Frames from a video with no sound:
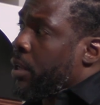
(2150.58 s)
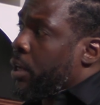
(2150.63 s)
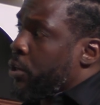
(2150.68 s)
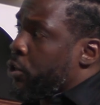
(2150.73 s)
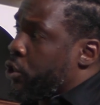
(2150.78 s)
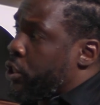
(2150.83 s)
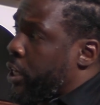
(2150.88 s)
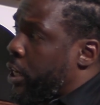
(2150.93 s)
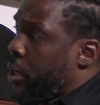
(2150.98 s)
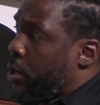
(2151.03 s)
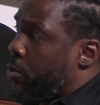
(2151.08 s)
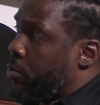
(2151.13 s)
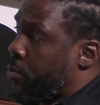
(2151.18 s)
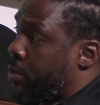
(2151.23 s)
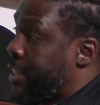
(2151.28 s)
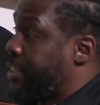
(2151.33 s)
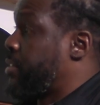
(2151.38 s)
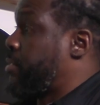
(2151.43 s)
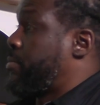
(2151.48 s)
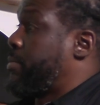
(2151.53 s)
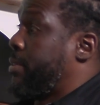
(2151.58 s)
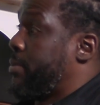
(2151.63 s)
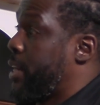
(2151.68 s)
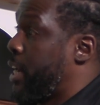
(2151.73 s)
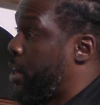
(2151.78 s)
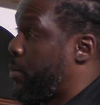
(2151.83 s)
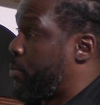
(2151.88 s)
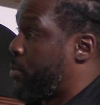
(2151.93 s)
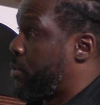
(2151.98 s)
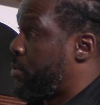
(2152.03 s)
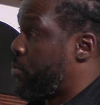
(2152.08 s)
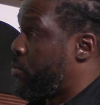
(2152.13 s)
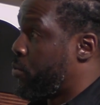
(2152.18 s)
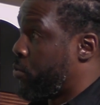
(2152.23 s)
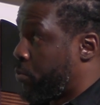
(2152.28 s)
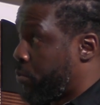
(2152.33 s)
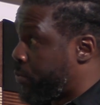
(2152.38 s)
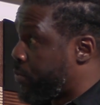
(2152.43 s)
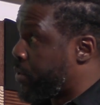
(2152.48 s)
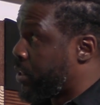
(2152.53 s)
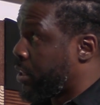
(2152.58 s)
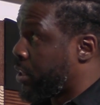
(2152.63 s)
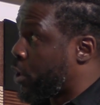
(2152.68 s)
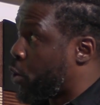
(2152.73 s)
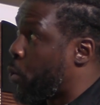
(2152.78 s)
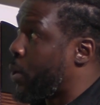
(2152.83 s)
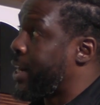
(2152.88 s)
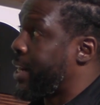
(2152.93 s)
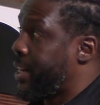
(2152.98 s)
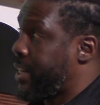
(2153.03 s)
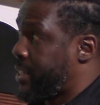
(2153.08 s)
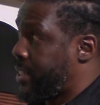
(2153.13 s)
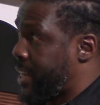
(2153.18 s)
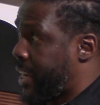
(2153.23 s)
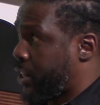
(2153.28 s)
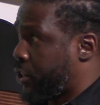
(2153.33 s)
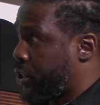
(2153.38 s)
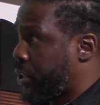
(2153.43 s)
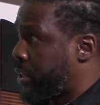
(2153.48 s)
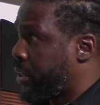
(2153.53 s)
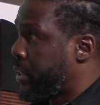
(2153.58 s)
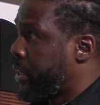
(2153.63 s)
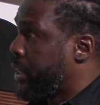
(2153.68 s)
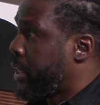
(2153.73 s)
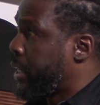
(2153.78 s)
So this, the liquidity section,